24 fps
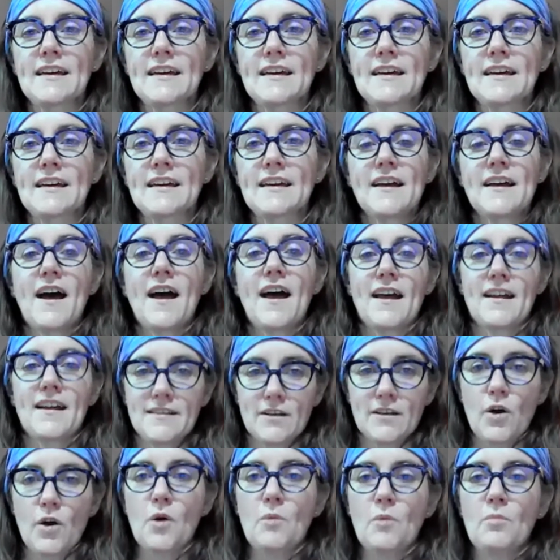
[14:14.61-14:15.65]
to the
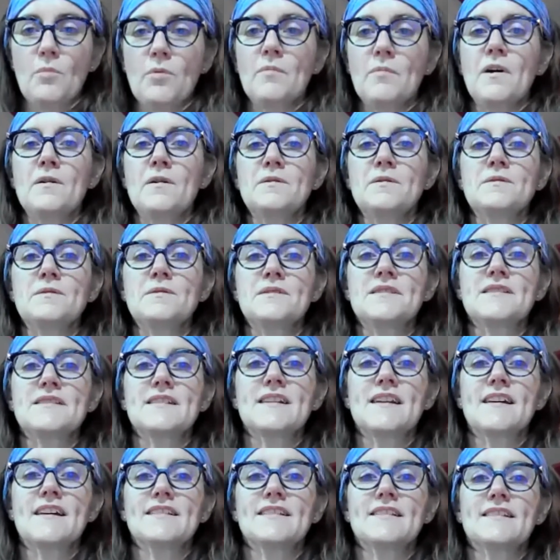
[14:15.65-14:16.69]
mat,
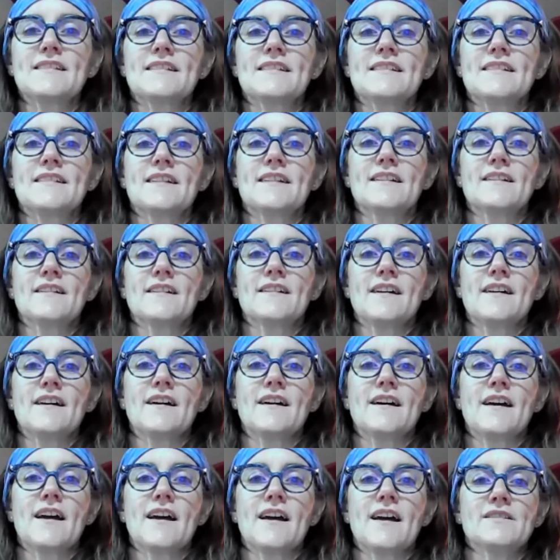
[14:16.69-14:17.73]
cobra
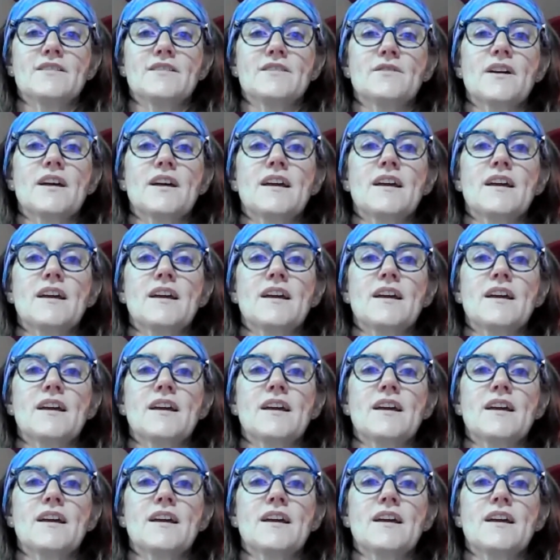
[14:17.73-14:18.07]
pose.